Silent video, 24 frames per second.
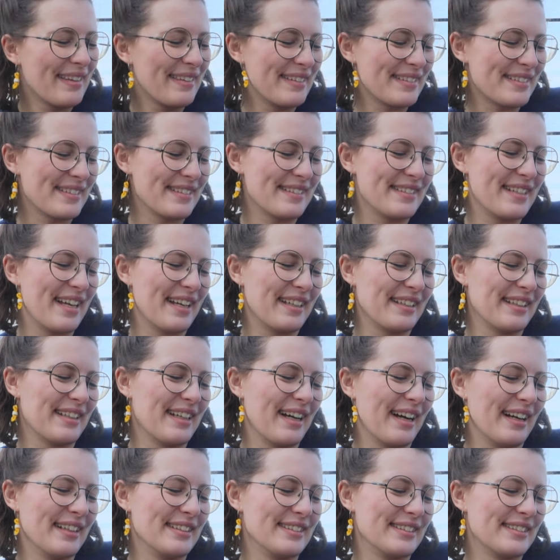this is
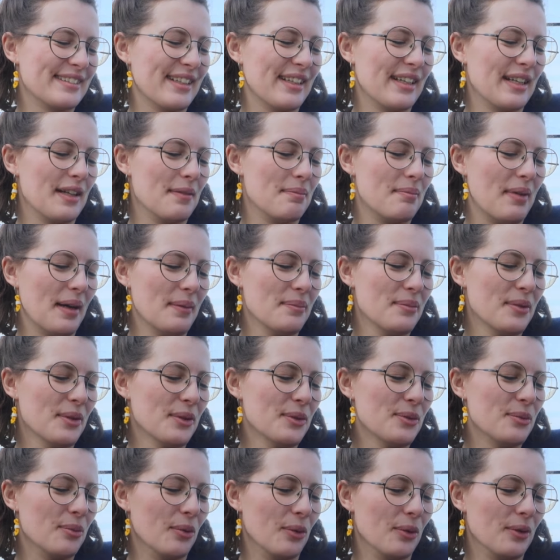Hjertegarn's uh,
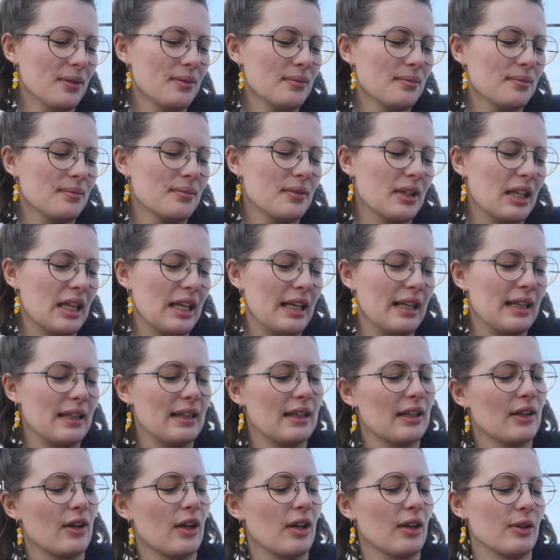bamboo wool in
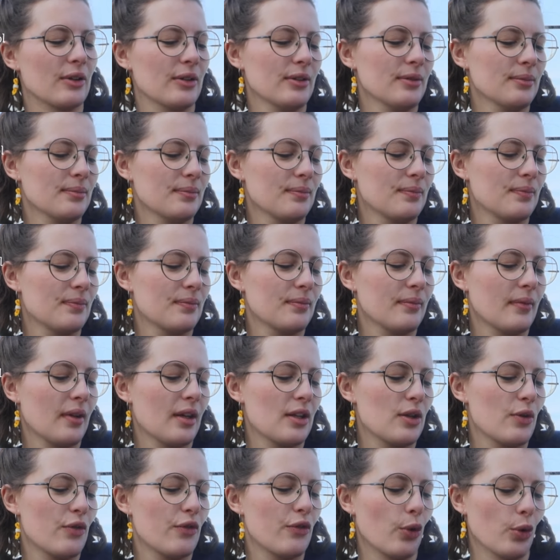the color
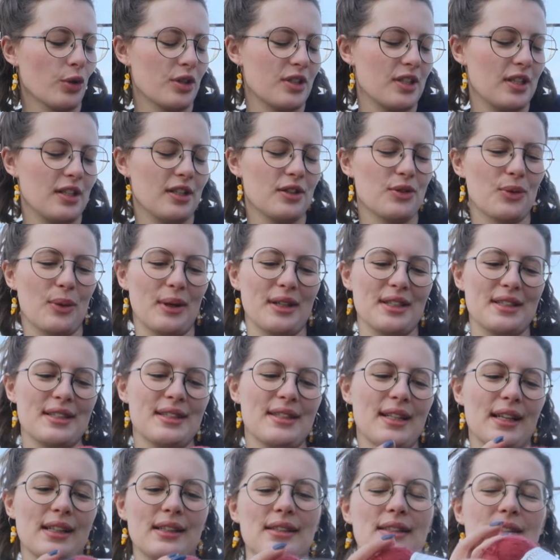
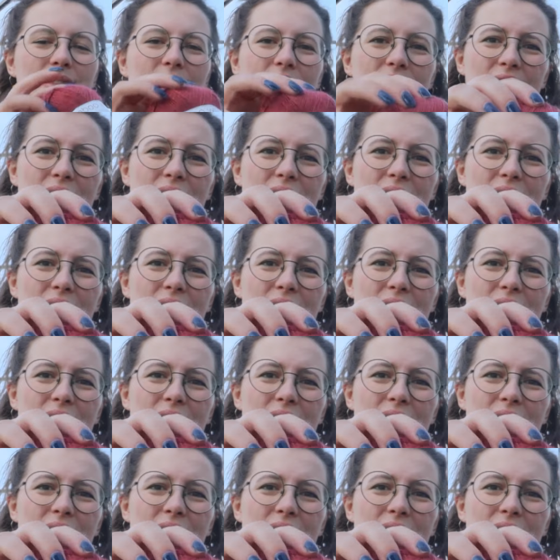1426.